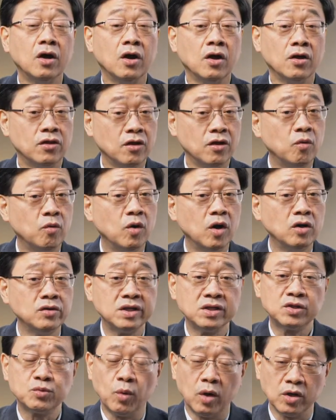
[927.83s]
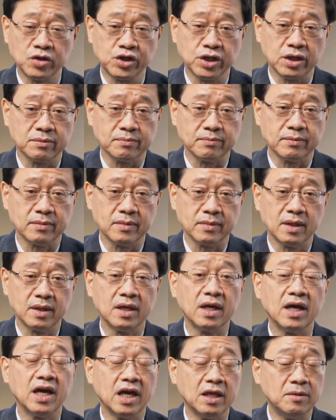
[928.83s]
The world is watching,
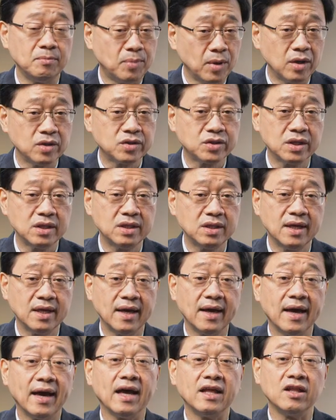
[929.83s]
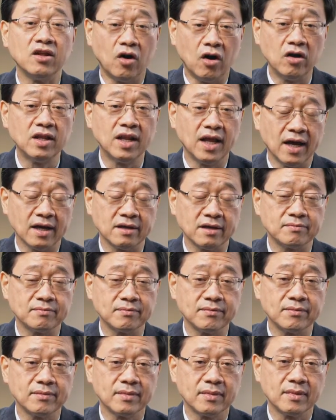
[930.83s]
in person and online.
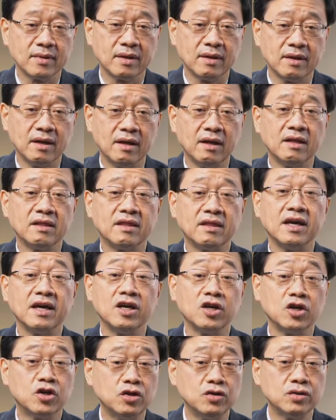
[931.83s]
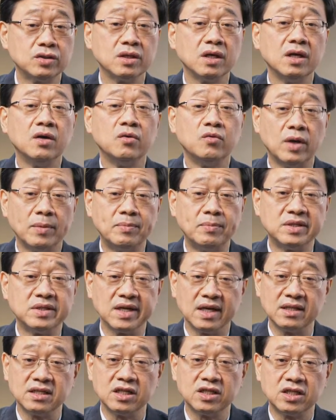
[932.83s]
They include
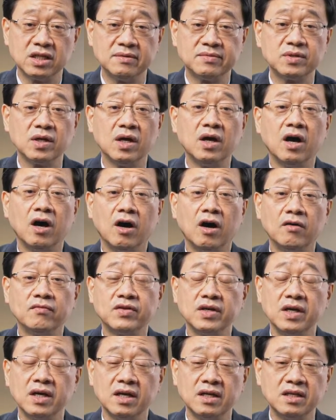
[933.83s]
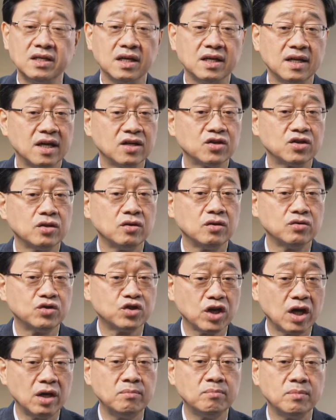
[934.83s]
representatives of the International
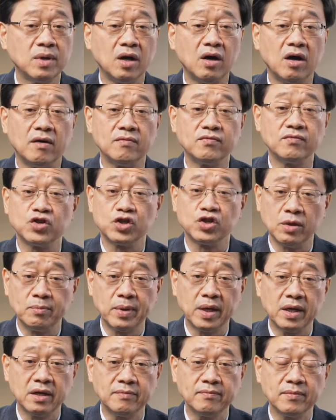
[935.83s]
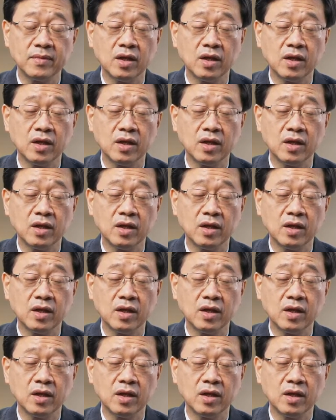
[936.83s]
Chamber of Shipping,